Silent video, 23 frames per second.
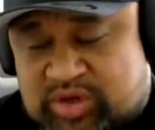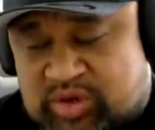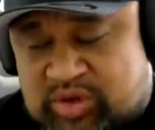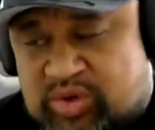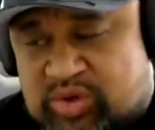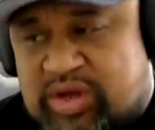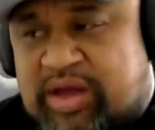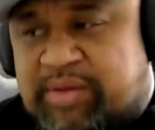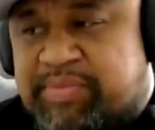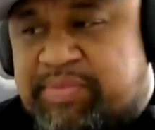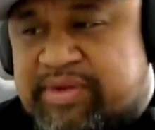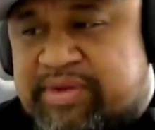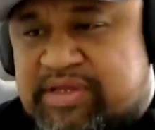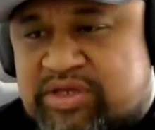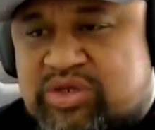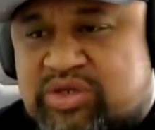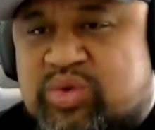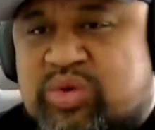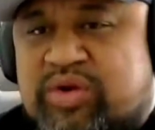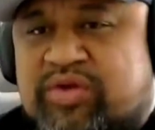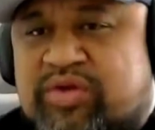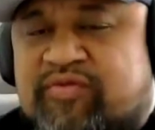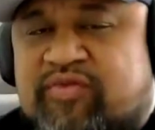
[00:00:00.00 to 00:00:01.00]
So up until
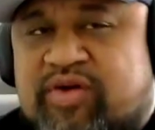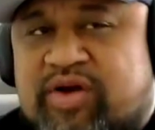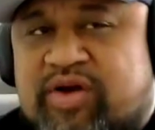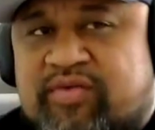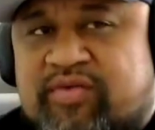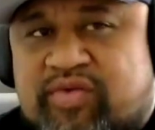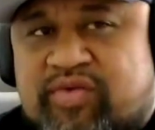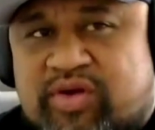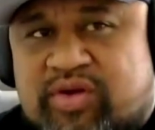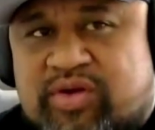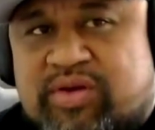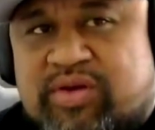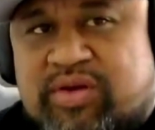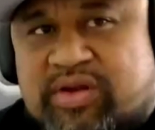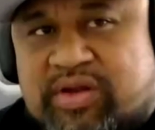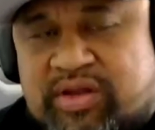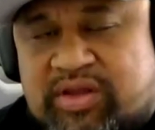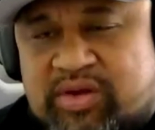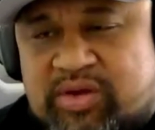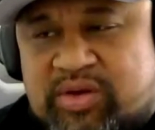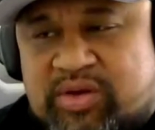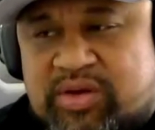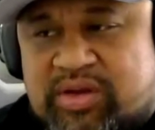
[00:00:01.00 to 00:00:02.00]
25,
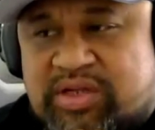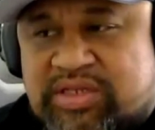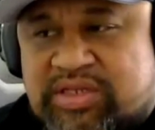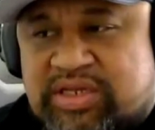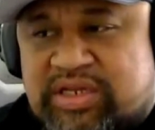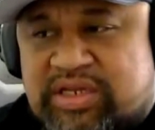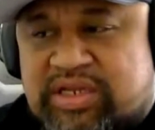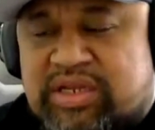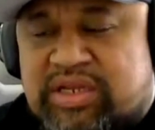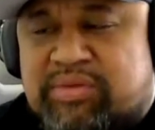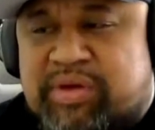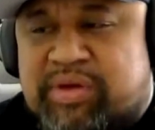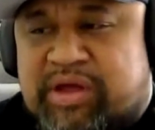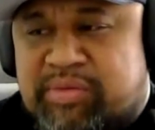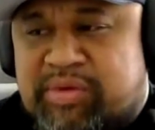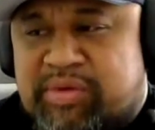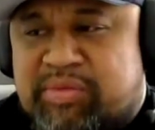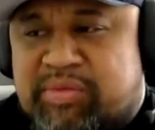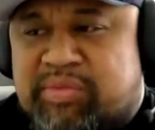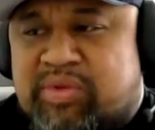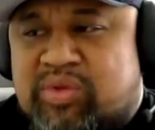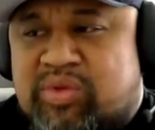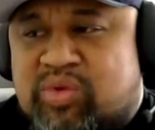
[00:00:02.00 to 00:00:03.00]
you had attended
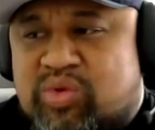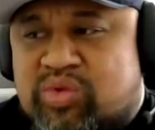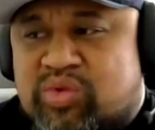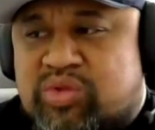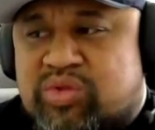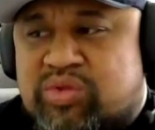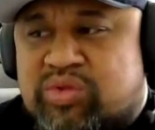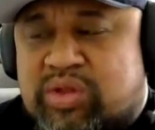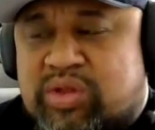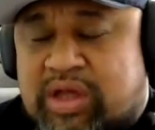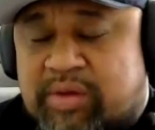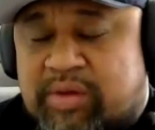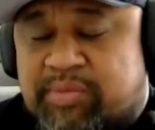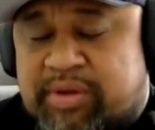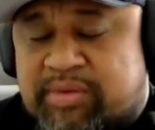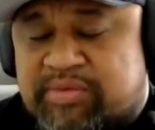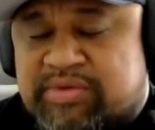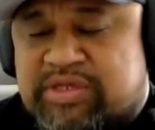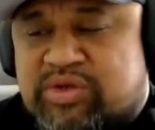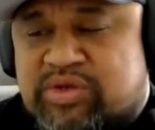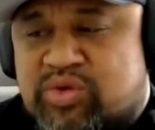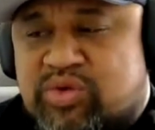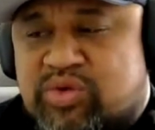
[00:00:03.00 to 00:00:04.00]
Palmerston
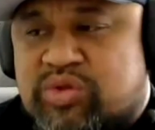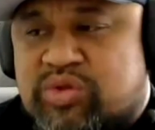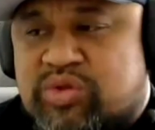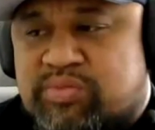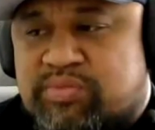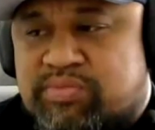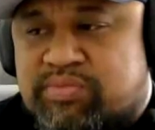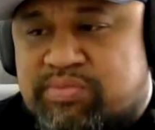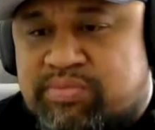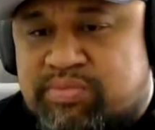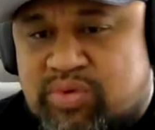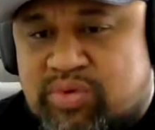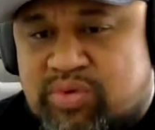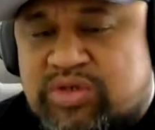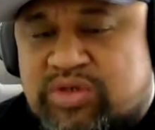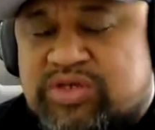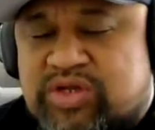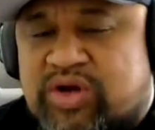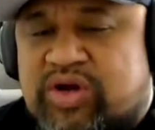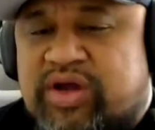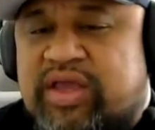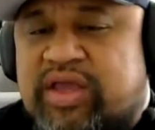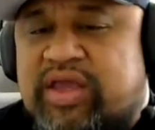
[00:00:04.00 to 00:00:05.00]
North Boys
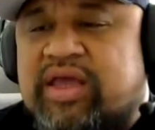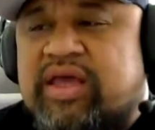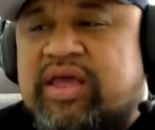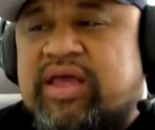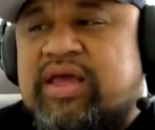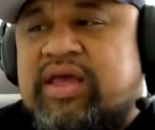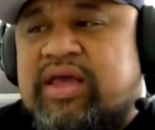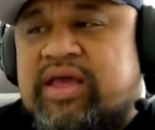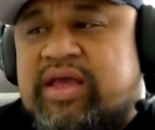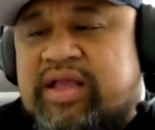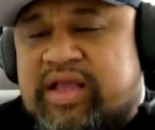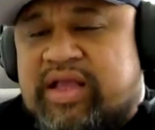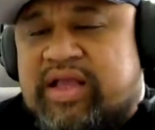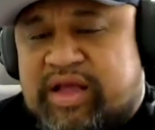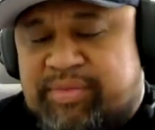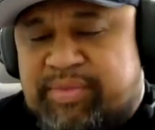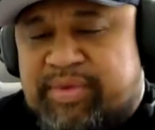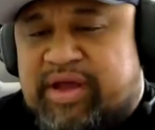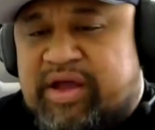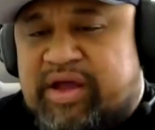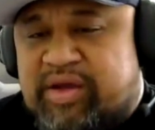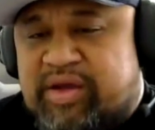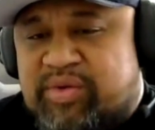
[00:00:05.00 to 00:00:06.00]
High,
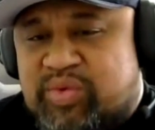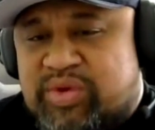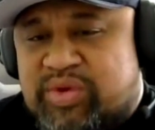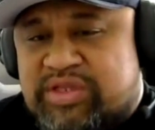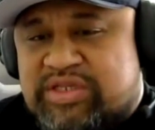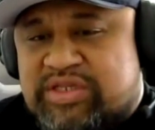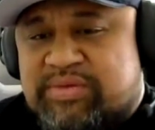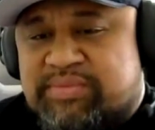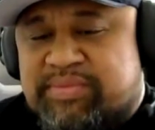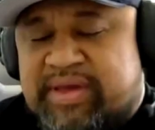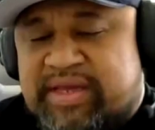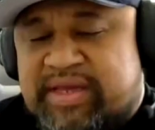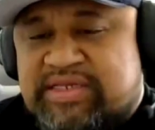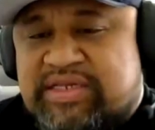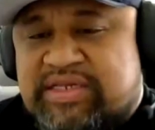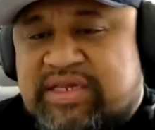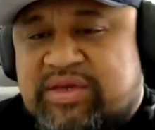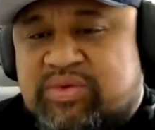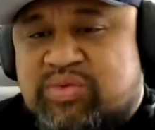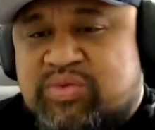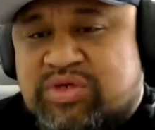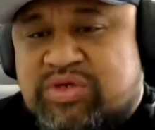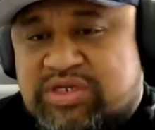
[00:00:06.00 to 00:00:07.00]
come out and went to
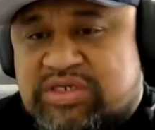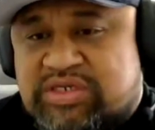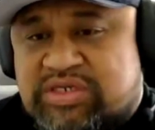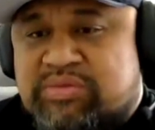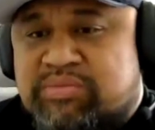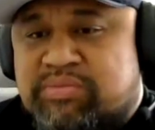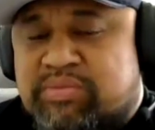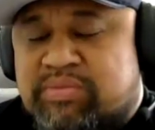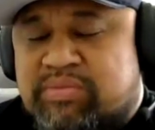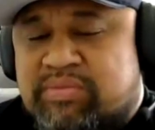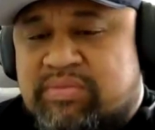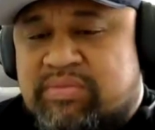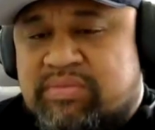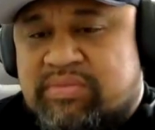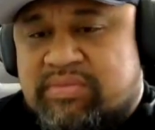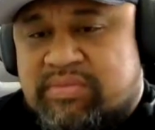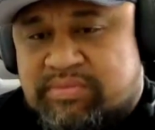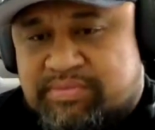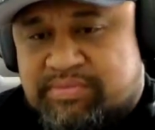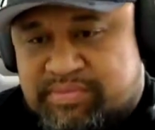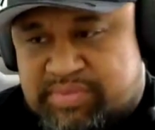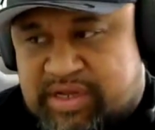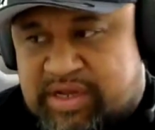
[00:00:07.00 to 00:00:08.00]
Massey, which is in
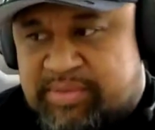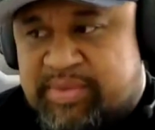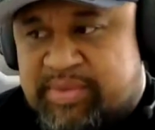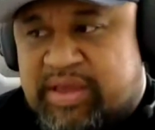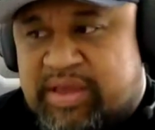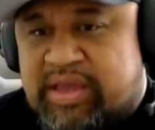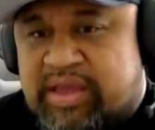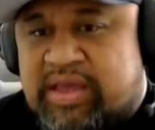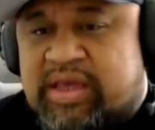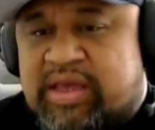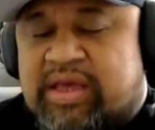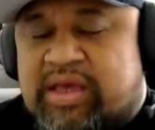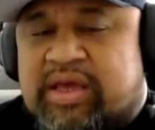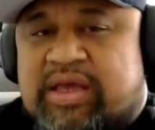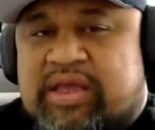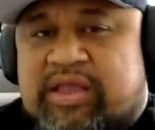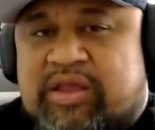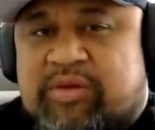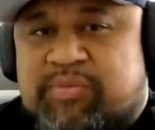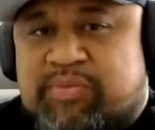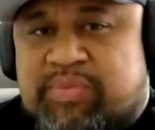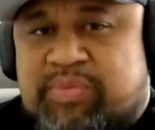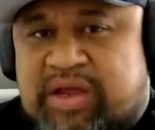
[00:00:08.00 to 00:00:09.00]
Palmy.
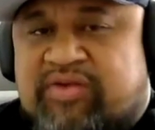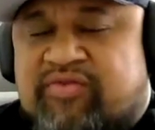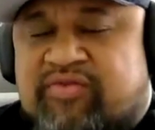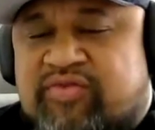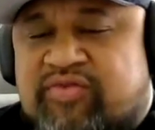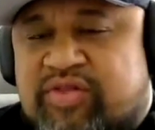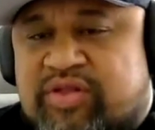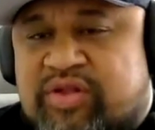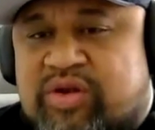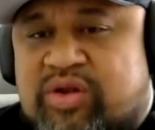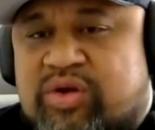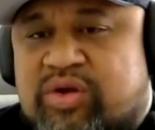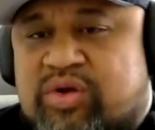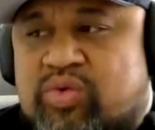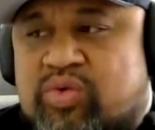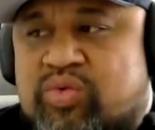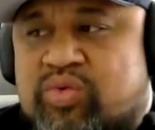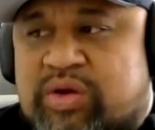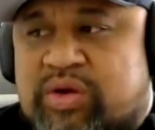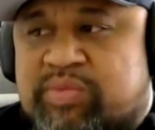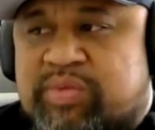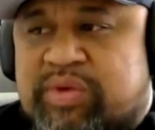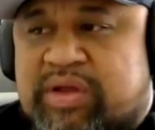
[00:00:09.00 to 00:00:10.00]
You played for the local
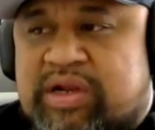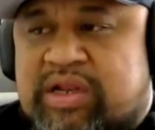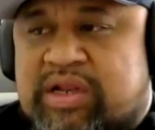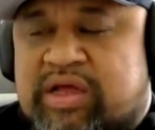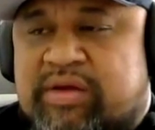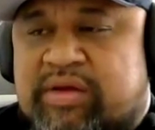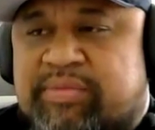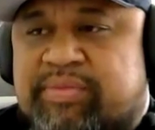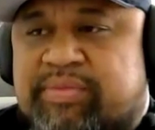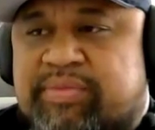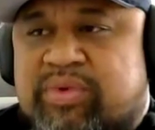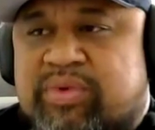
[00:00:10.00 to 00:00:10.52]
rugby club.